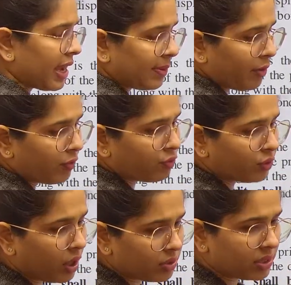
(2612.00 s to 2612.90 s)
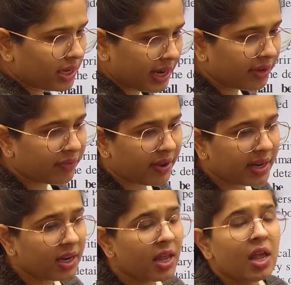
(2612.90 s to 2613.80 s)
time of 2008,
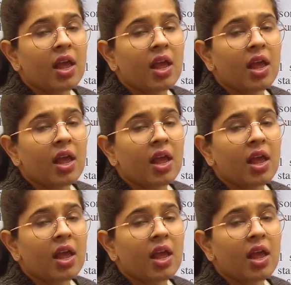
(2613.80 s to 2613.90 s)
when